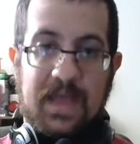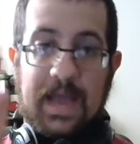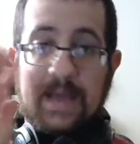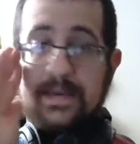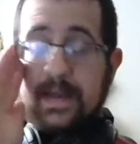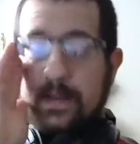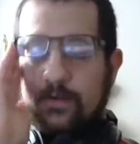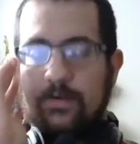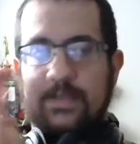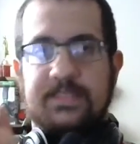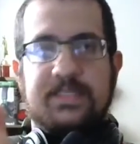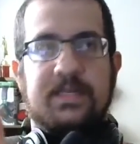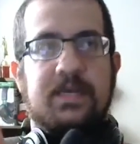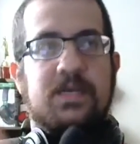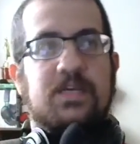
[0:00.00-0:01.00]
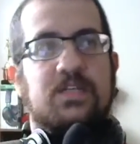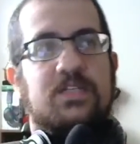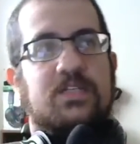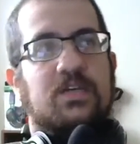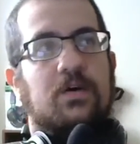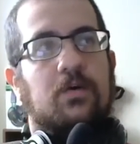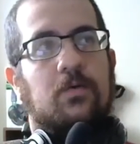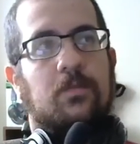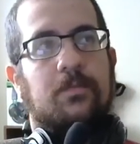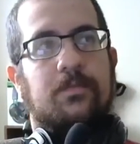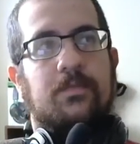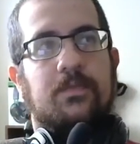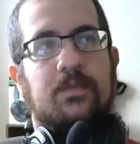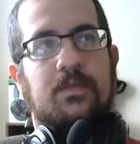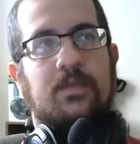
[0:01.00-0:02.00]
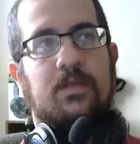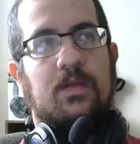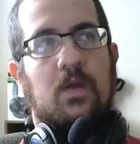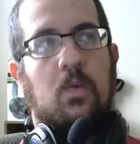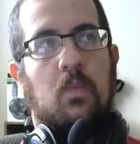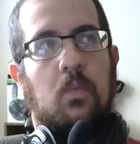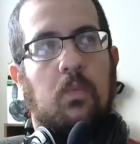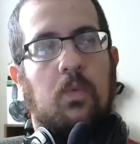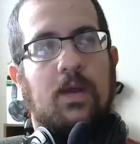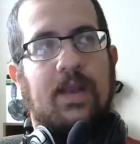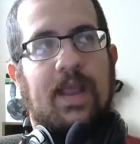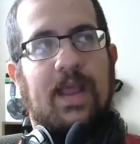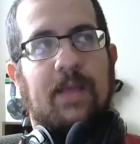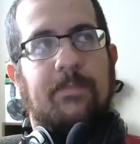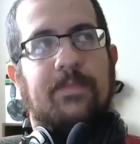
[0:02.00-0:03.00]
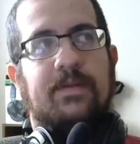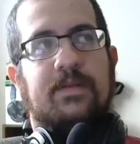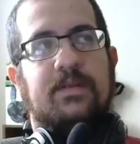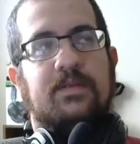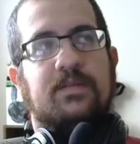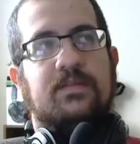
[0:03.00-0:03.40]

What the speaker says: I digress. So what happened,